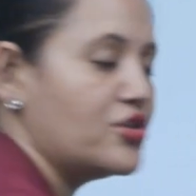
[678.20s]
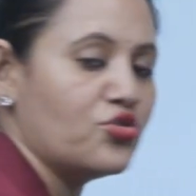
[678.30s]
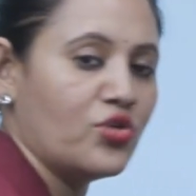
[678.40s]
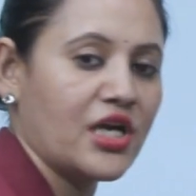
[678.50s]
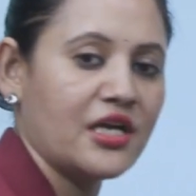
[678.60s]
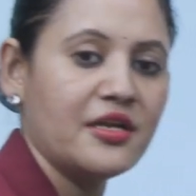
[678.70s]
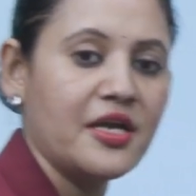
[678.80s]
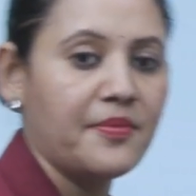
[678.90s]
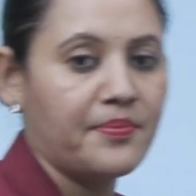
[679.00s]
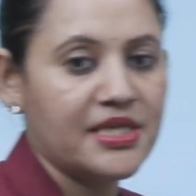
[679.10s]
in 2 years,
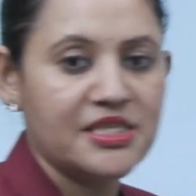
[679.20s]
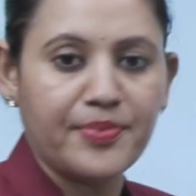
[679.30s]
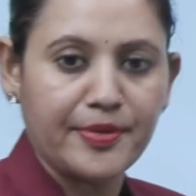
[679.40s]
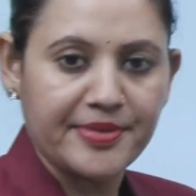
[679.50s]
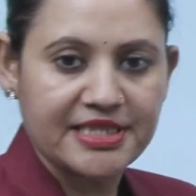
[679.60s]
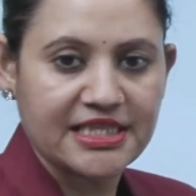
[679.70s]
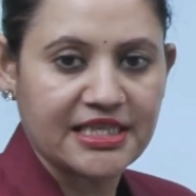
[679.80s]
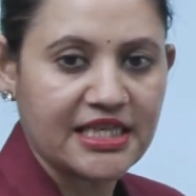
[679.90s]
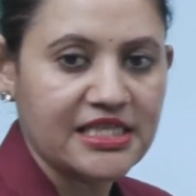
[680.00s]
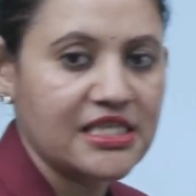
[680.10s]
principal plus
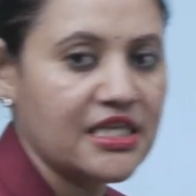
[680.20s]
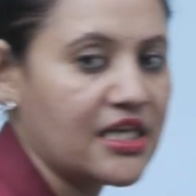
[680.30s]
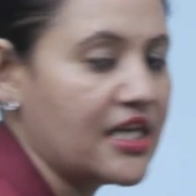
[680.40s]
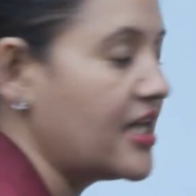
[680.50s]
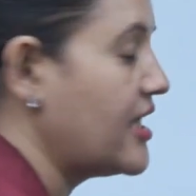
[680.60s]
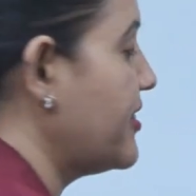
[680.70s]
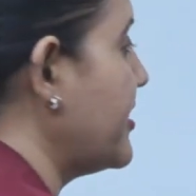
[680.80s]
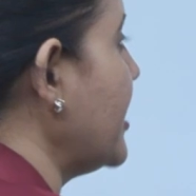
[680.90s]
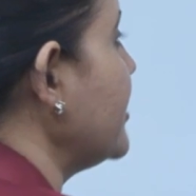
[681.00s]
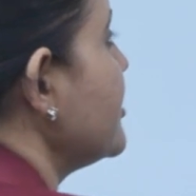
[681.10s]
interest,
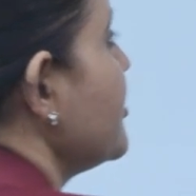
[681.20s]
that is